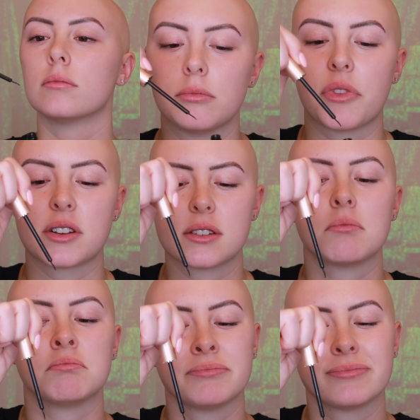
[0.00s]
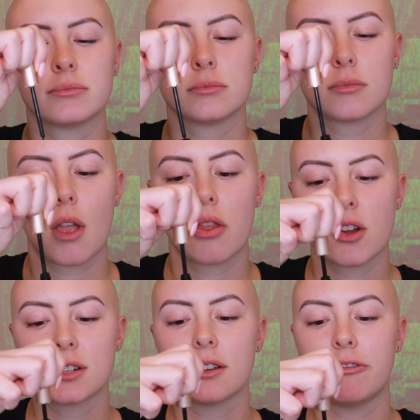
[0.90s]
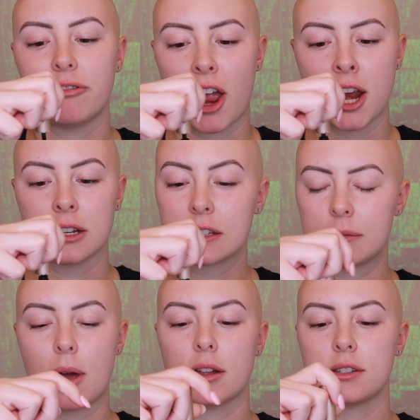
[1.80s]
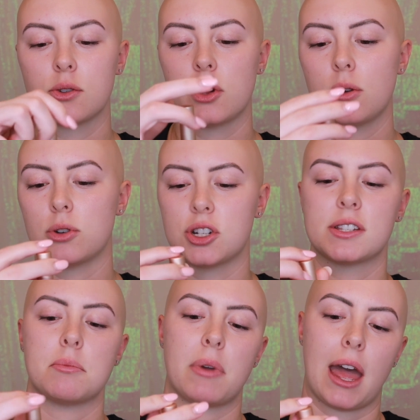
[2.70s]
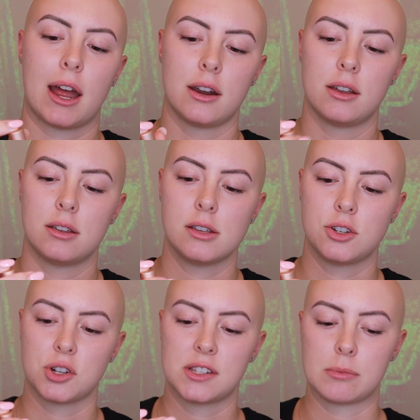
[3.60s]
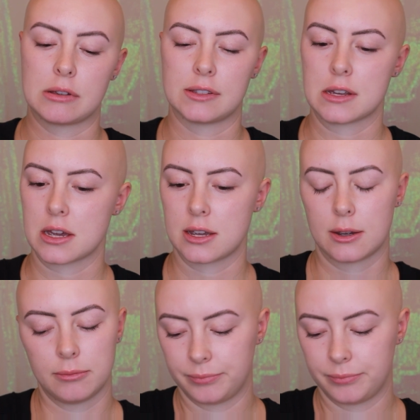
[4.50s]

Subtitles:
There's a faint smell to it, which isn't bad. It just smells like